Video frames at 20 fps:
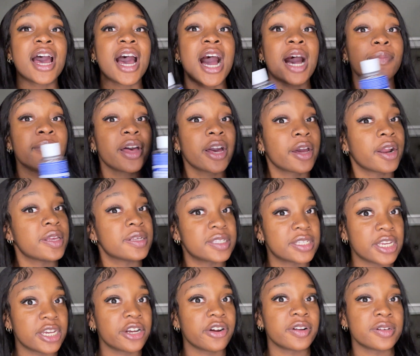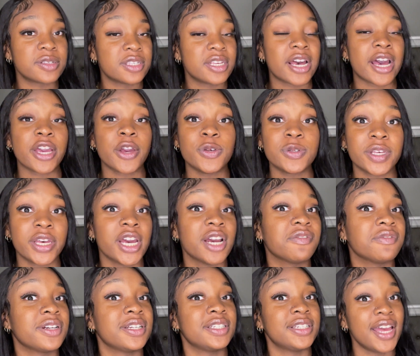I'm not gonna sit here and say I use it
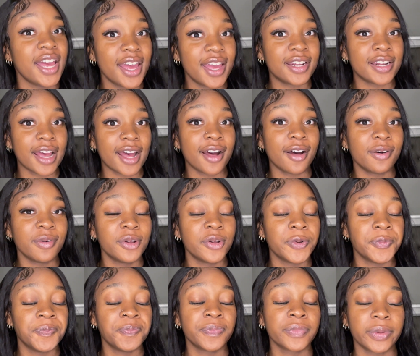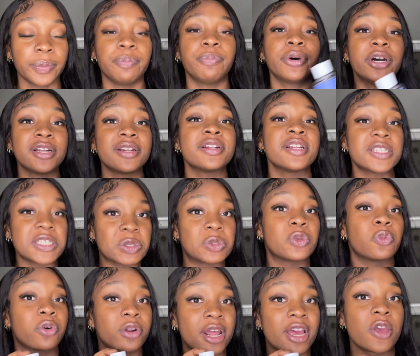every day now, but this is the
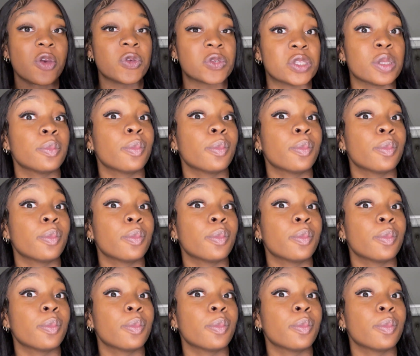one I use the